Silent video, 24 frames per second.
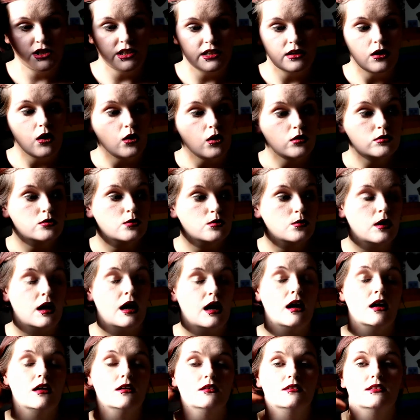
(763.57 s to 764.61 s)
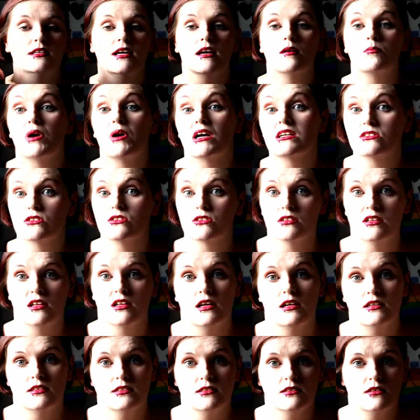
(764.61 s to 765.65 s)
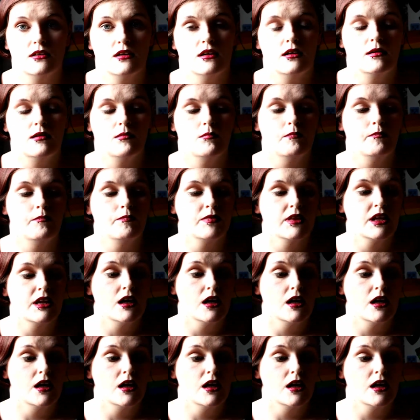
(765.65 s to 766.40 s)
she also has a masterclass um,